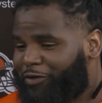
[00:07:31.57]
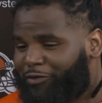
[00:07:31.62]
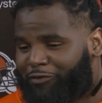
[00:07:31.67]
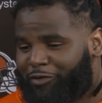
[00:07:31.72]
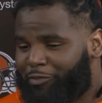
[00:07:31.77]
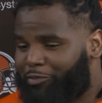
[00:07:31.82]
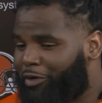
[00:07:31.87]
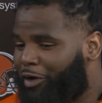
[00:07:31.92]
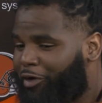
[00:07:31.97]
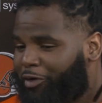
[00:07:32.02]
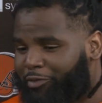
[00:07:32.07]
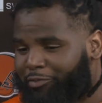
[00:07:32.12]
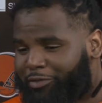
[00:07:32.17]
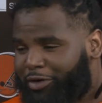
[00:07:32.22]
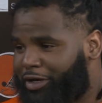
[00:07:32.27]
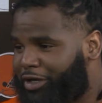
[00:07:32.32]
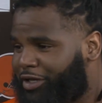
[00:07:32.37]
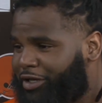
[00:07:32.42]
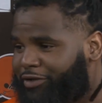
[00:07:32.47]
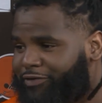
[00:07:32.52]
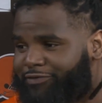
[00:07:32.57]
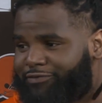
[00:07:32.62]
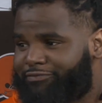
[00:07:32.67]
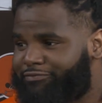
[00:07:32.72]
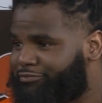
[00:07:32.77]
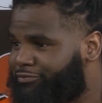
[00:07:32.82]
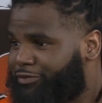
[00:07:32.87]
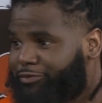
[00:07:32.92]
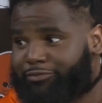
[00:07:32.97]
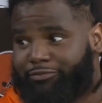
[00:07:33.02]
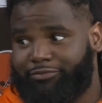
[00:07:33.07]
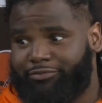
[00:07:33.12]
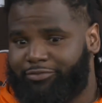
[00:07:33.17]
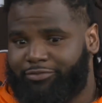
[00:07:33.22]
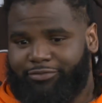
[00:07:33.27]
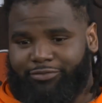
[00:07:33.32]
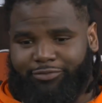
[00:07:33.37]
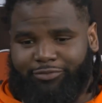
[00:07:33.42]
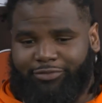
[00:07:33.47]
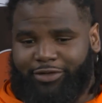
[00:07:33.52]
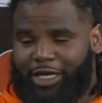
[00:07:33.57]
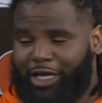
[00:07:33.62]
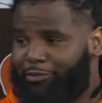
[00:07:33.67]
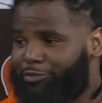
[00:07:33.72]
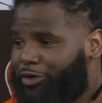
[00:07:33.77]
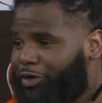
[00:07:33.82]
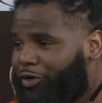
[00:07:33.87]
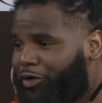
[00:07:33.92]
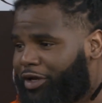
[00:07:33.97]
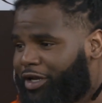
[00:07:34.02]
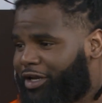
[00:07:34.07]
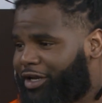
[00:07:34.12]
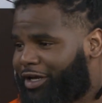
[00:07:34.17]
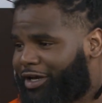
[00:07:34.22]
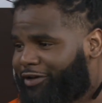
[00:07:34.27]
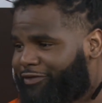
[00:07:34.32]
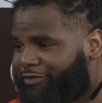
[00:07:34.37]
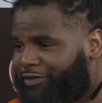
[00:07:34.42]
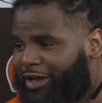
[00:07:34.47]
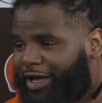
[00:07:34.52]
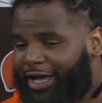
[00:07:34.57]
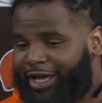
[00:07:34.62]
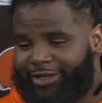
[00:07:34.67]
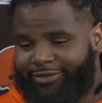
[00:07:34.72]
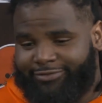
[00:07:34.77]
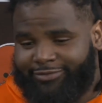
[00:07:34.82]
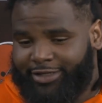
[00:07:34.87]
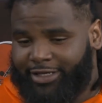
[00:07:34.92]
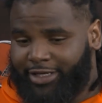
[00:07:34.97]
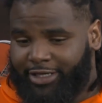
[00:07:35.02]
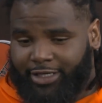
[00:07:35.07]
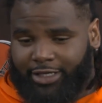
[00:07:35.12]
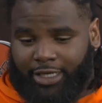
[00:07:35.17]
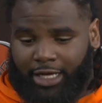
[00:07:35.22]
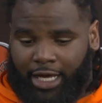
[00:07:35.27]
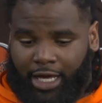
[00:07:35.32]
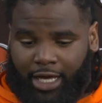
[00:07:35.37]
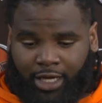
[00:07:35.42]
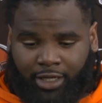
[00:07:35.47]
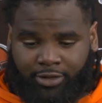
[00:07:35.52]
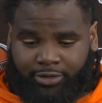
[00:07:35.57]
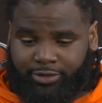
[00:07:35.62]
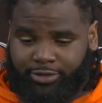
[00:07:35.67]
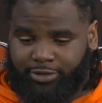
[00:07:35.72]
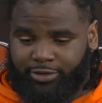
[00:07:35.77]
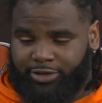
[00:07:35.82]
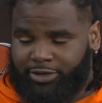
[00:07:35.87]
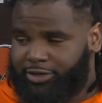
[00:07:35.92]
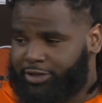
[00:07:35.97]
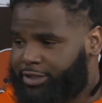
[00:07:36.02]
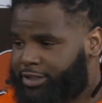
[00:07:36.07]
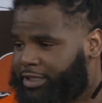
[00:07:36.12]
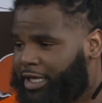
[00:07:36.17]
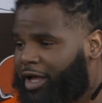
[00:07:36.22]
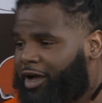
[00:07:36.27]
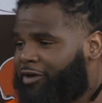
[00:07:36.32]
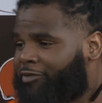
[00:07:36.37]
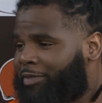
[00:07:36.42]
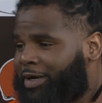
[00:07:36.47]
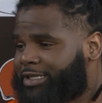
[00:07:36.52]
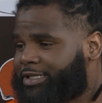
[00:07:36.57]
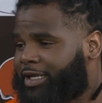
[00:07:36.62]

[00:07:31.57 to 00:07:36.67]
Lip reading: If it brought him money, if keep doing it. If not, stay off my